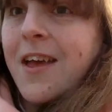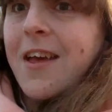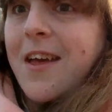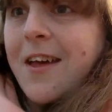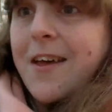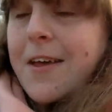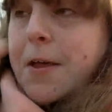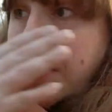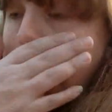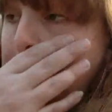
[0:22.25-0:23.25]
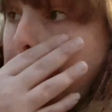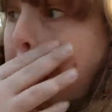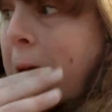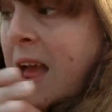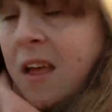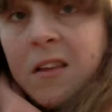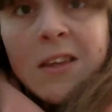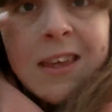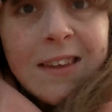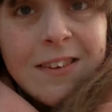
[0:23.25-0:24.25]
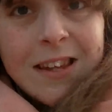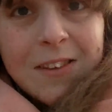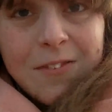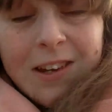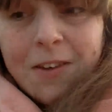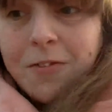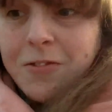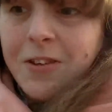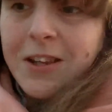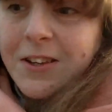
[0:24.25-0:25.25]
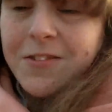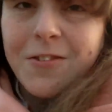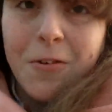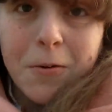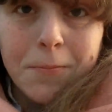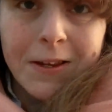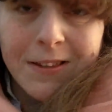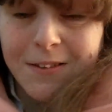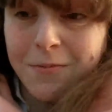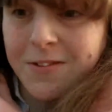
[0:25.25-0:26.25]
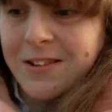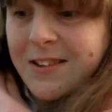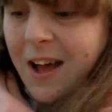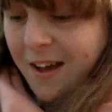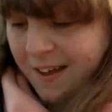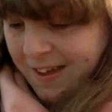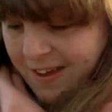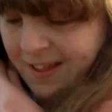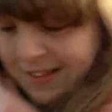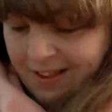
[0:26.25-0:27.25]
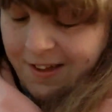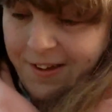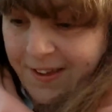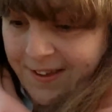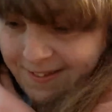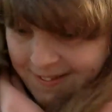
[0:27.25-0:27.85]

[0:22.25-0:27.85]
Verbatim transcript: Uh, yesterday's video was really short because there was not a lot